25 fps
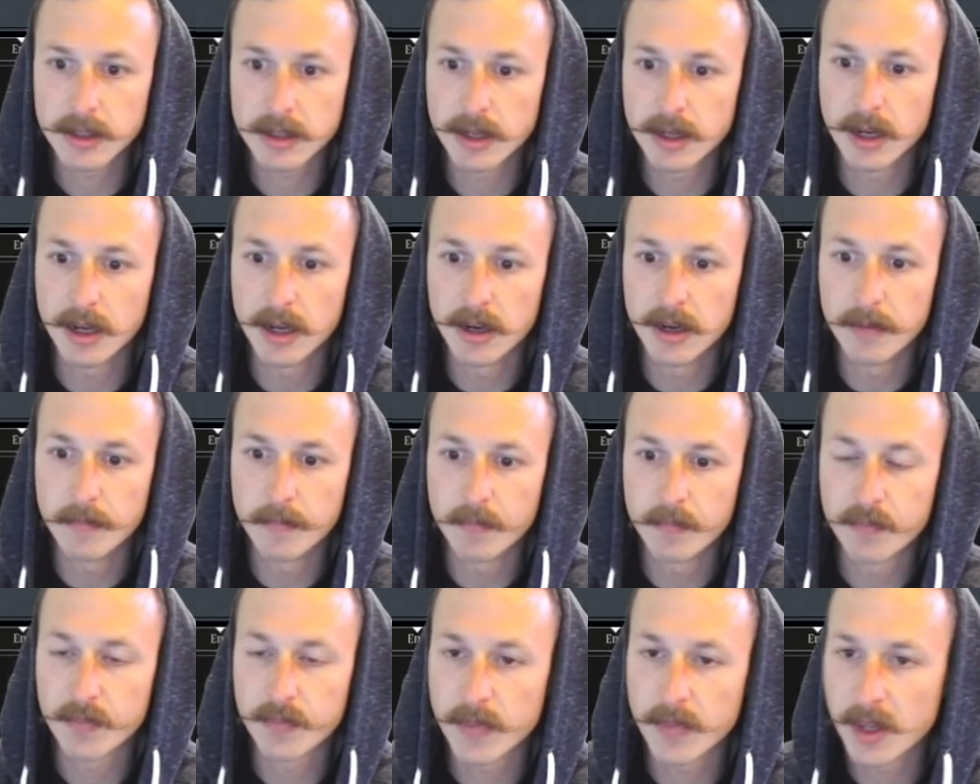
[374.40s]

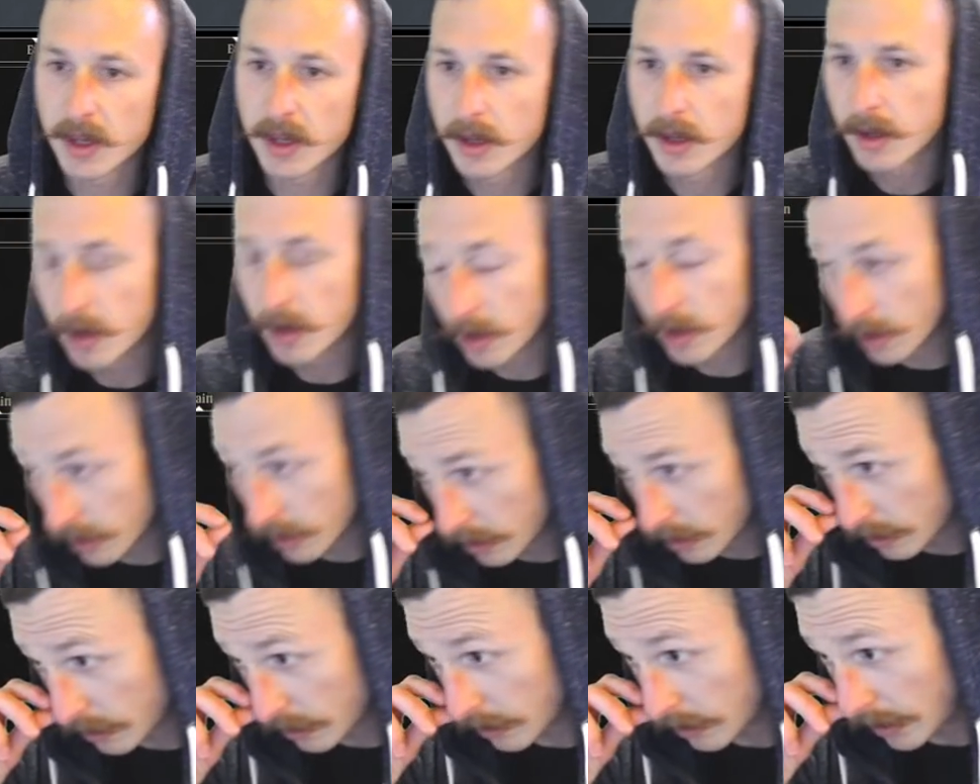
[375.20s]

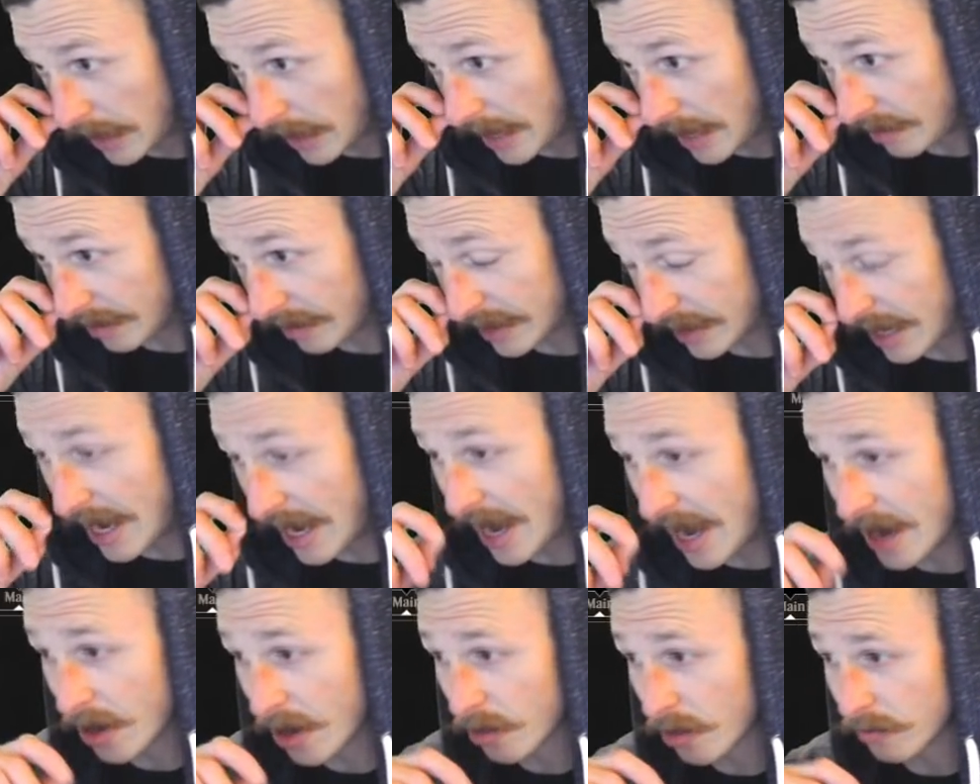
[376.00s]
at like a
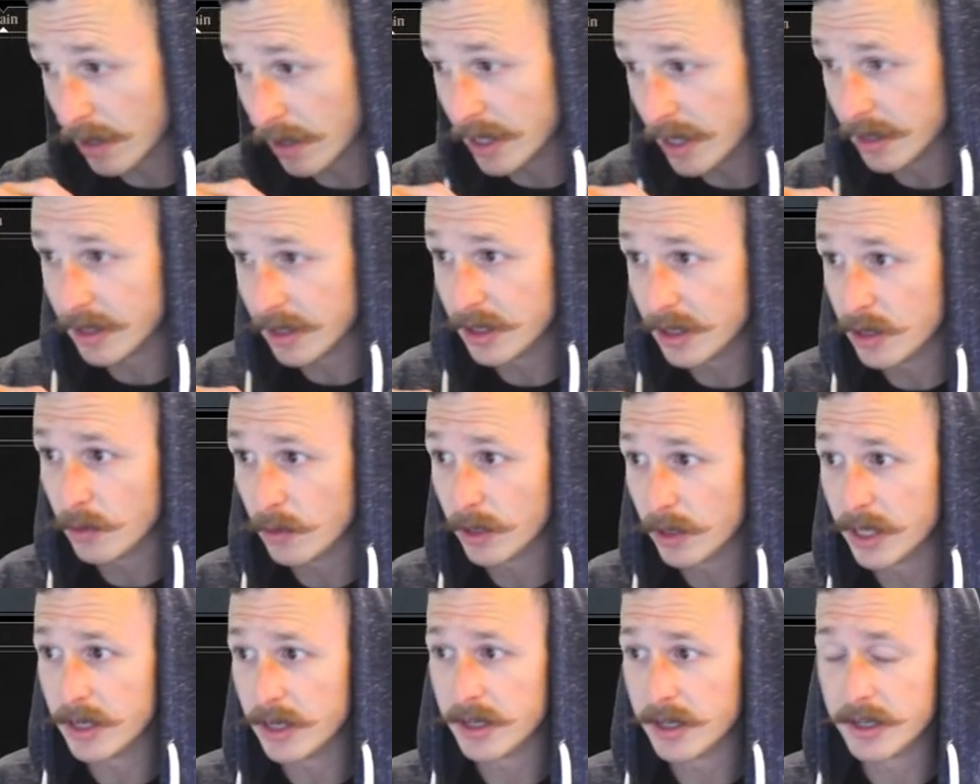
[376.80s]
higher rate than you
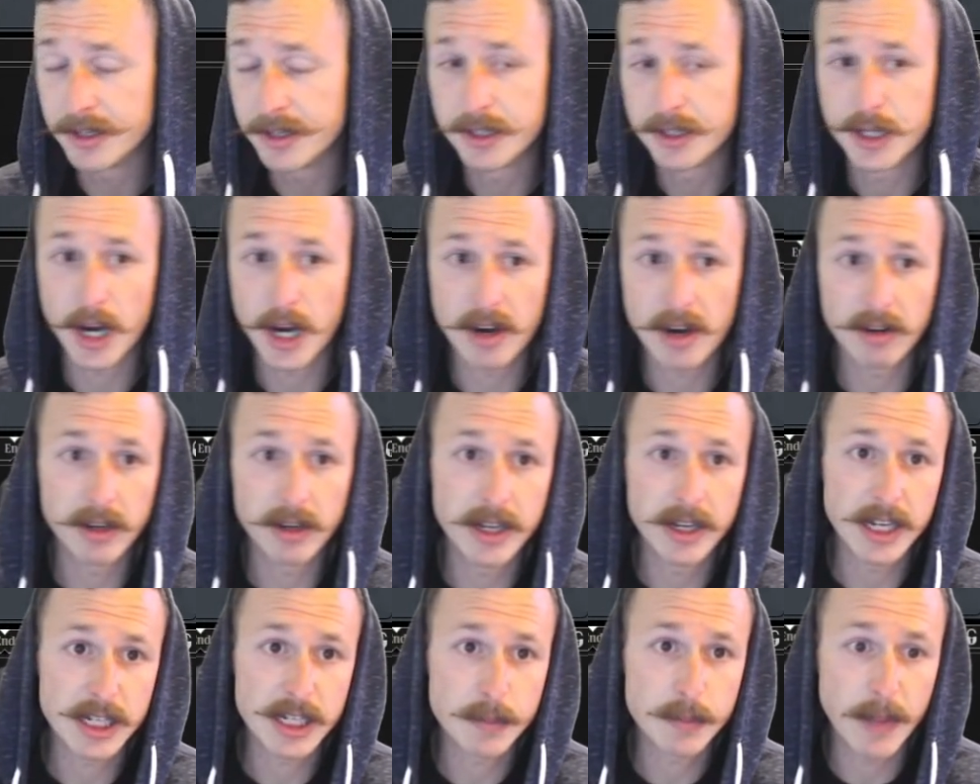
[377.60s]
would generally
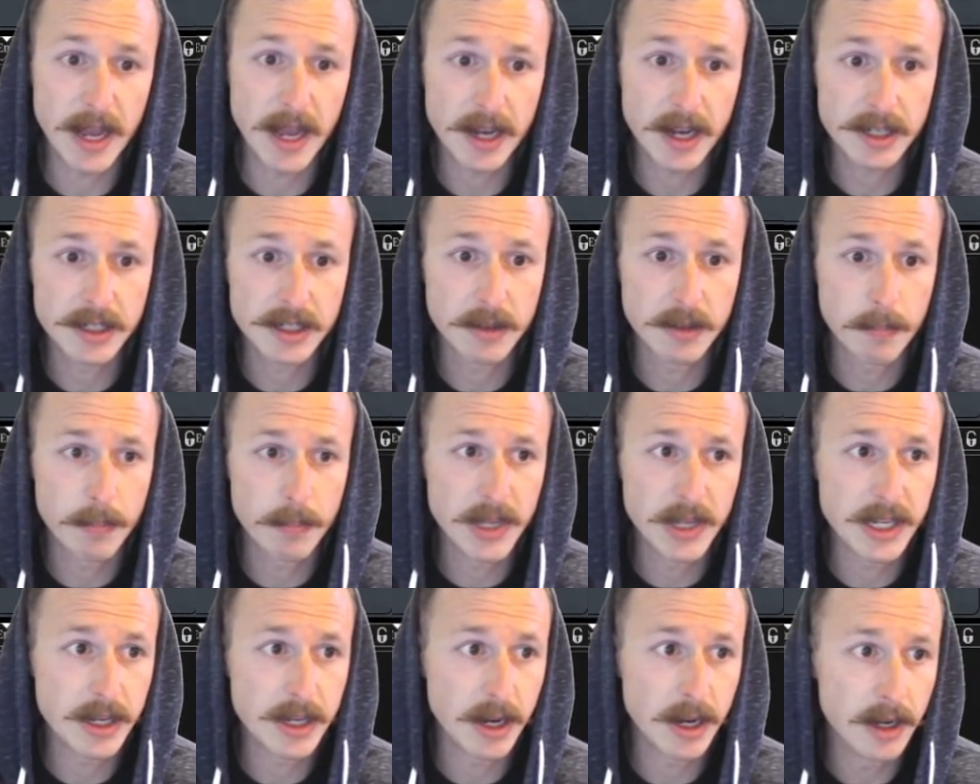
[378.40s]
expect
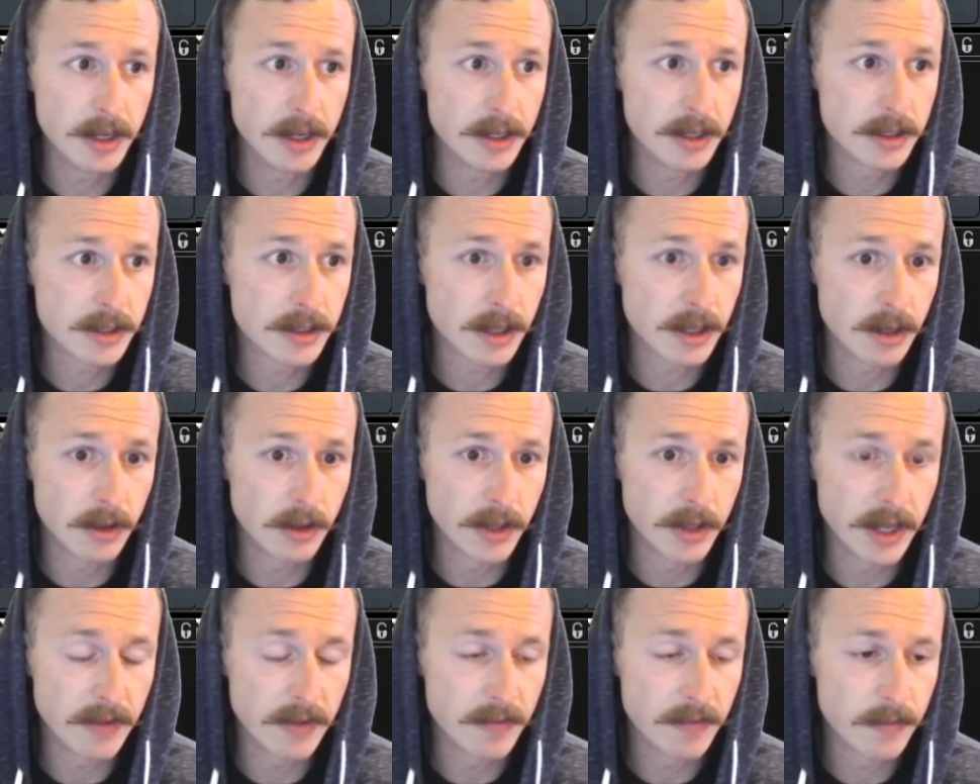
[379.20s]
because
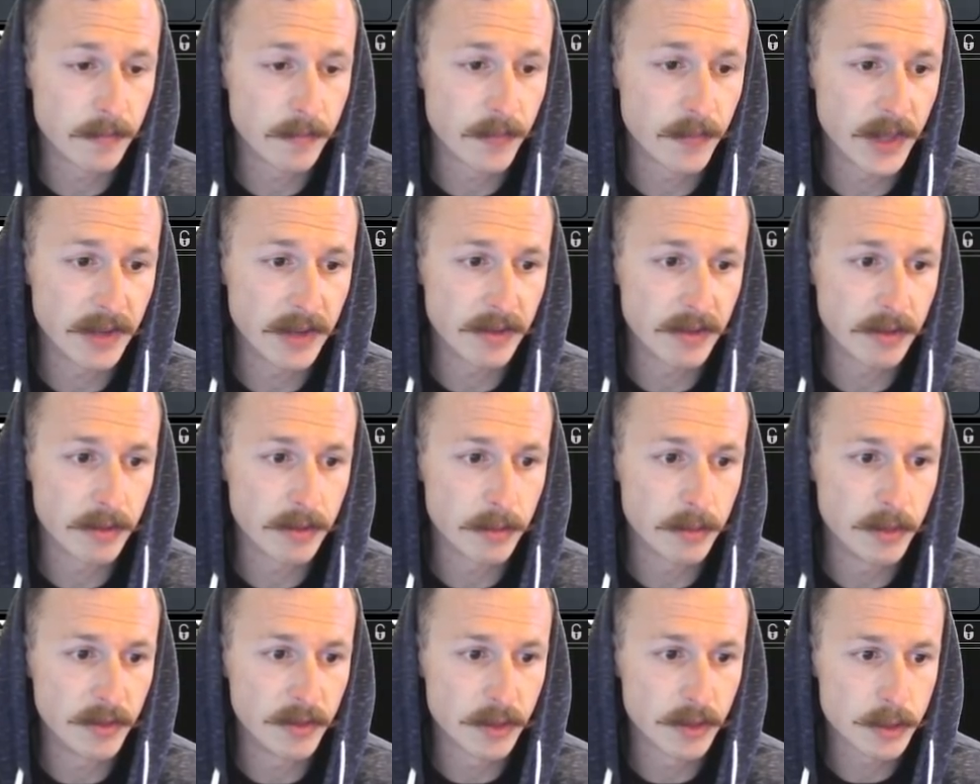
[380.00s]
they have a
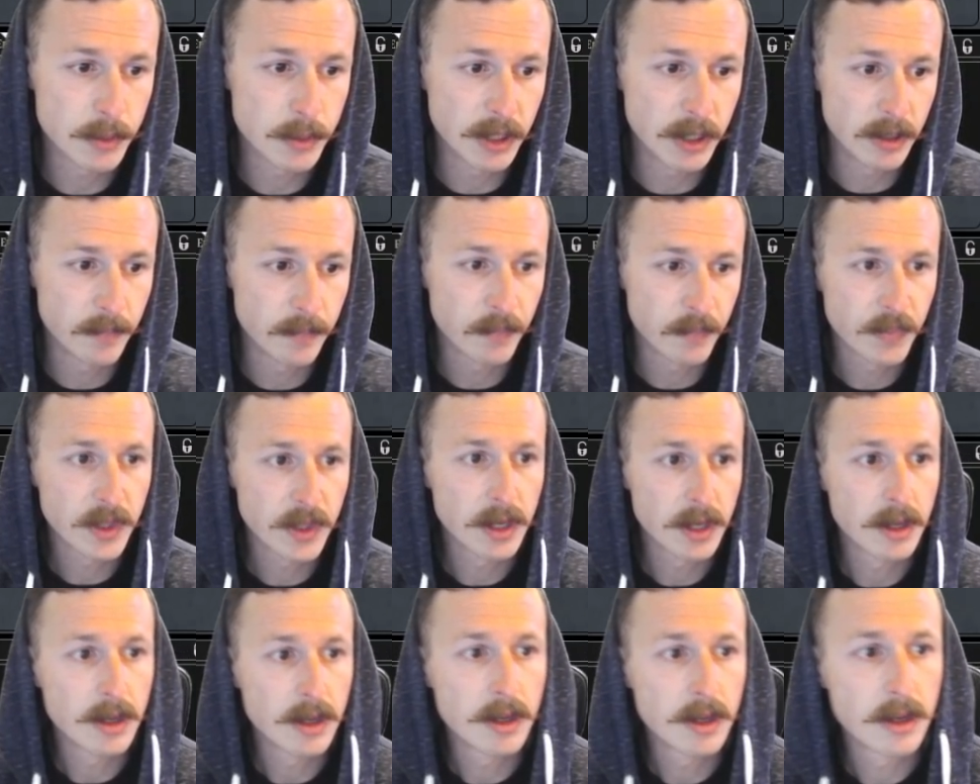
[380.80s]
removal spell.
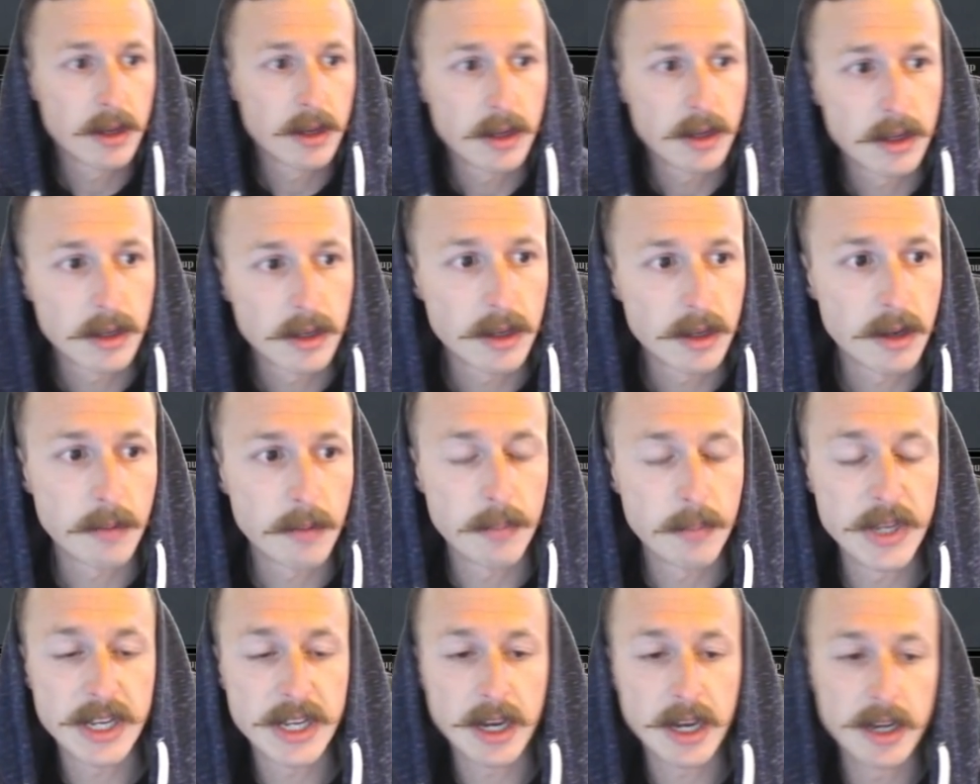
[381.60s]

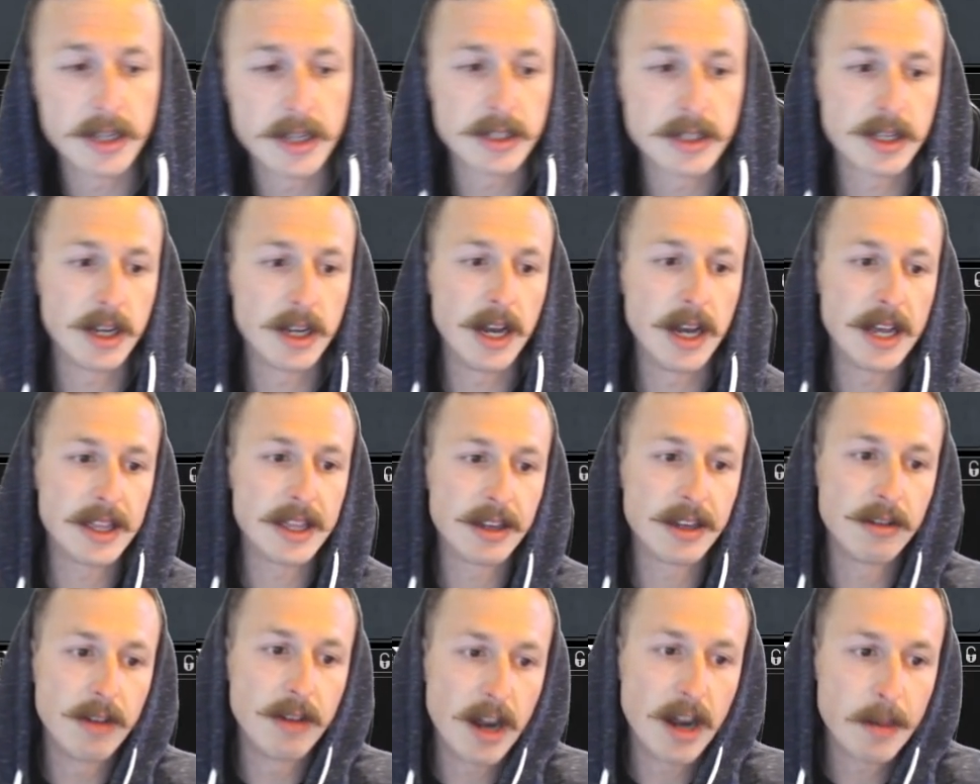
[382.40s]
Because I think a
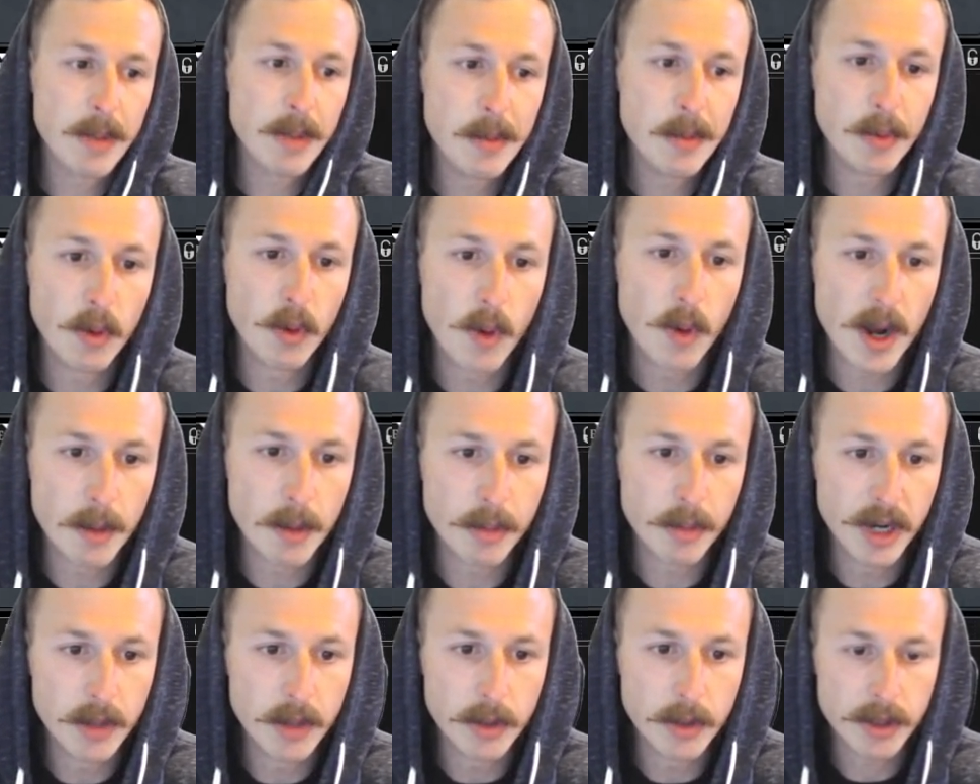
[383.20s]
lot of people want to
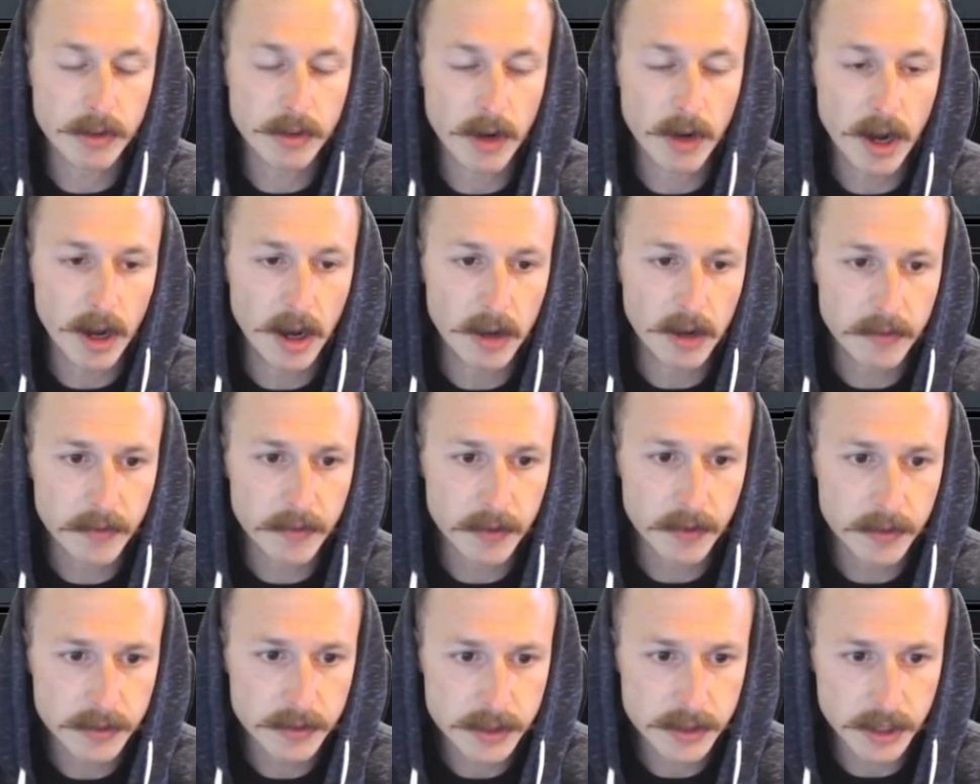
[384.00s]
play with Groff,
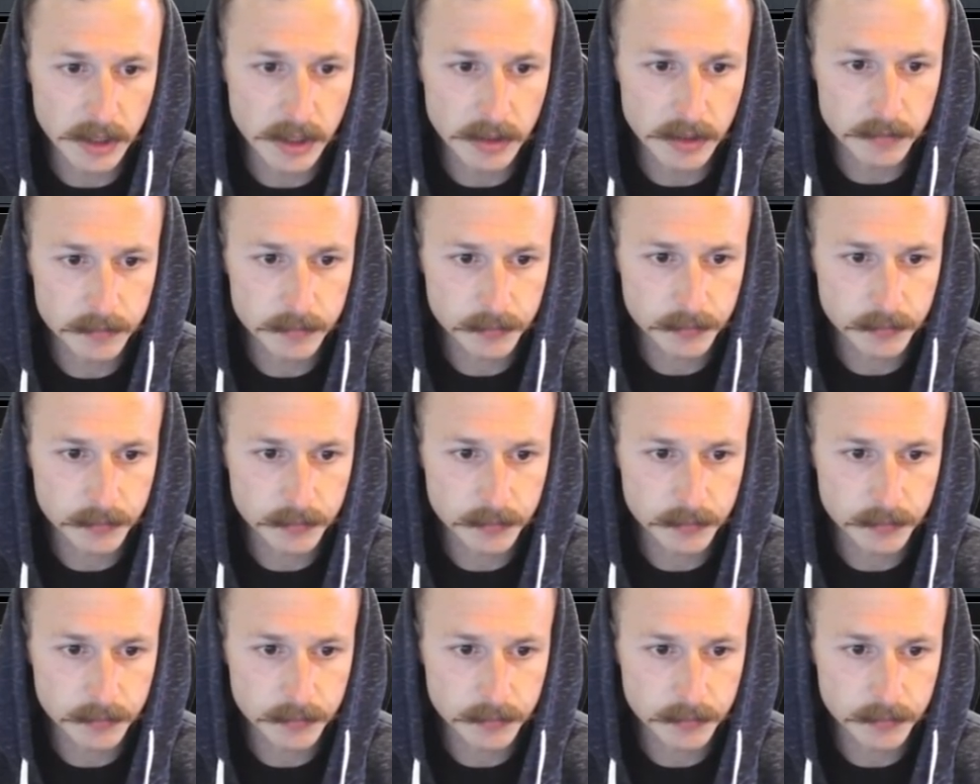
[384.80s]
so